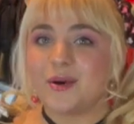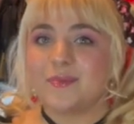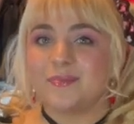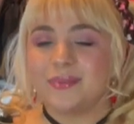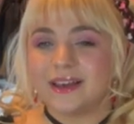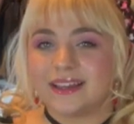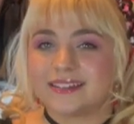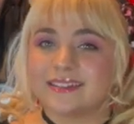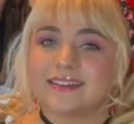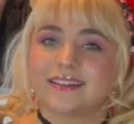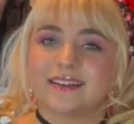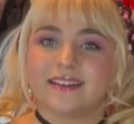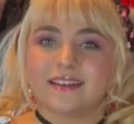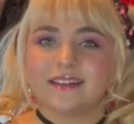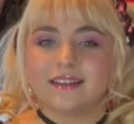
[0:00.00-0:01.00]
But
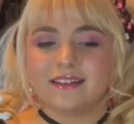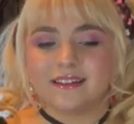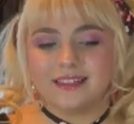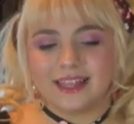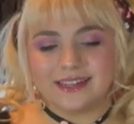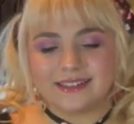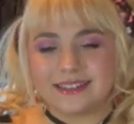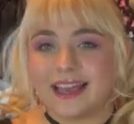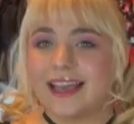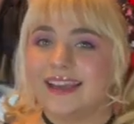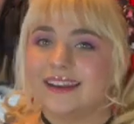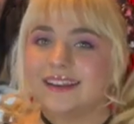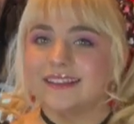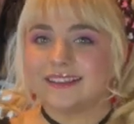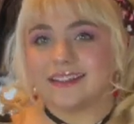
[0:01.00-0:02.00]
that aside,
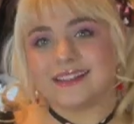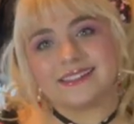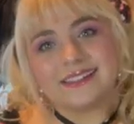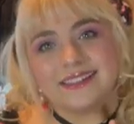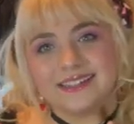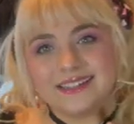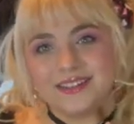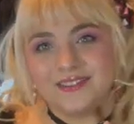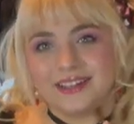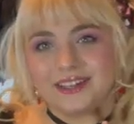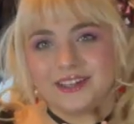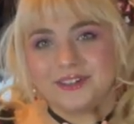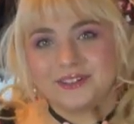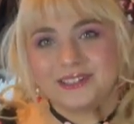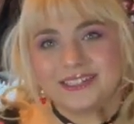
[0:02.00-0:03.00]
let's get into the
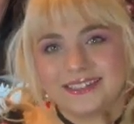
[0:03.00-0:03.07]
video.